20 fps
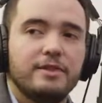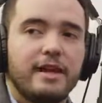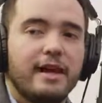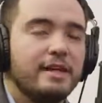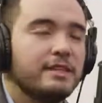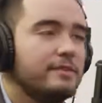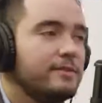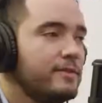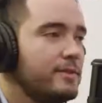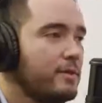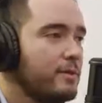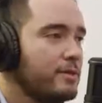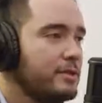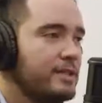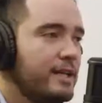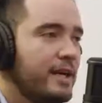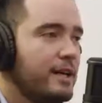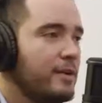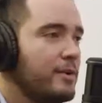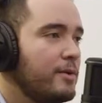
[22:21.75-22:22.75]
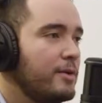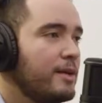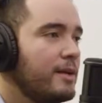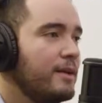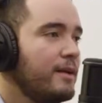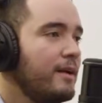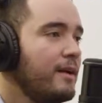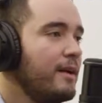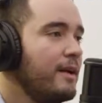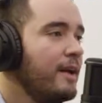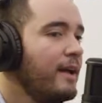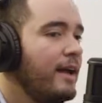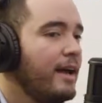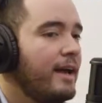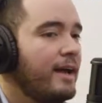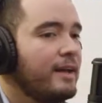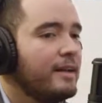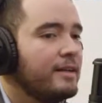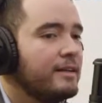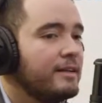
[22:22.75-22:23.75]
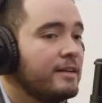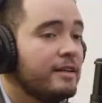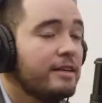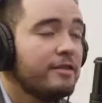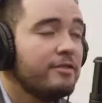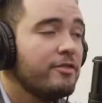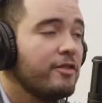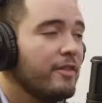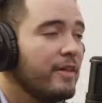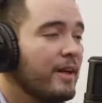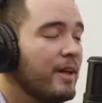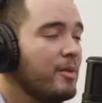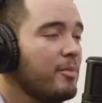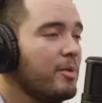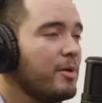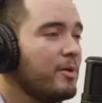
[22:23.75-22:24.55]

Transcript: Nashville or Chattanooga, and good for them.